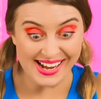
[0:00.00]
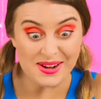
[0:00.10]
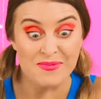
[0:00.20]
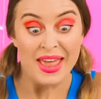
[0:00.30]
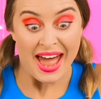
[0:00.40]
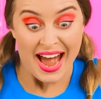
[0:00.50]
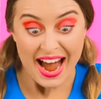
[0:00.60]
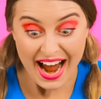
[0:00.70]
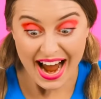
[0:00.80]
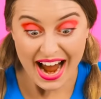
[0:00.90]
I'm
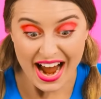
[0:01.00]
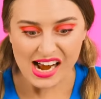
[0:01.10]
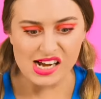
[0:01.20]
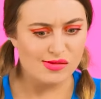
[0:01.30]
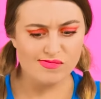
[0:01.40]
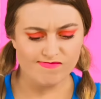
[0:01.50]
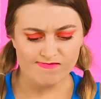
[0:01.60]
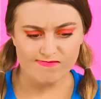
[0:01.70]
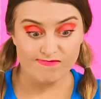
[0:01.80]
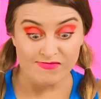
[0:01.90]
so glad you have
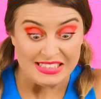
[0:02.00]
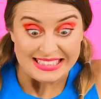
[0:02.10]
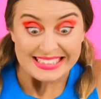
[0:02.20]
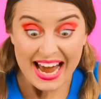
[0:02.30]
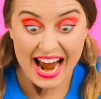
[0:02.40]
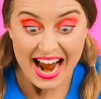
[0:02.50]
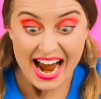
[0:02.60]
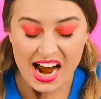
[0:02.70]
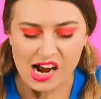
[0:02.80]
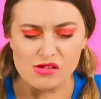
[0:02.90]
finished!
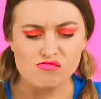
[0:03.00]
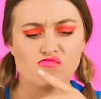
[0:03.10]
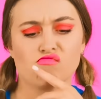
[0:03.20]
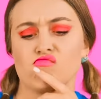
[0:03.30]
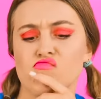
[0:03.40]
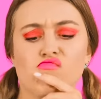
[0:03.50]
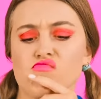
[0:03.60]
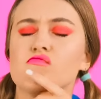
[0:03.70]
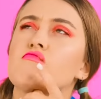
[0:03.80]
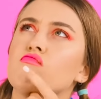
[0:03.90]
Now I can taste my
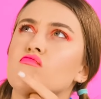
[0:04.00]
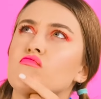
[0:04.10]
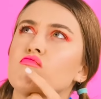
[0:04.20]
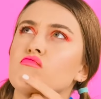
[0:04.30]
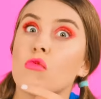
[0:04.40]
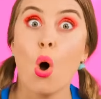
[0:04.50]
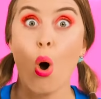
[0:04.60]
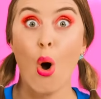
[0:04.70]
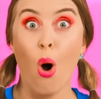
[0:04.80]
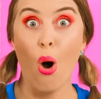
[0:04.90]
cake!
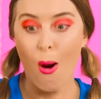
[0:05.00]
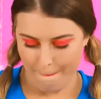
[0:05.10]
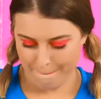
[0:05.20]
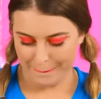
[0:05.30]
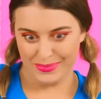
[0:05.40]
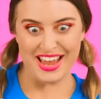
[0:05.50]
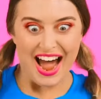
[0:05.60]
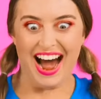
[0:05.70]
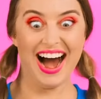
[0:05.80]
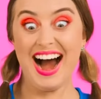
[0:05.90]
But how to take it
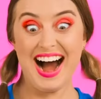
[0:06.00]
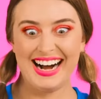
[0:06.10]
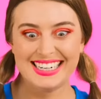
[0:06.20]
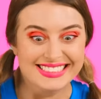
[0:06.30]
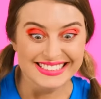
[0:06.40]
so and not get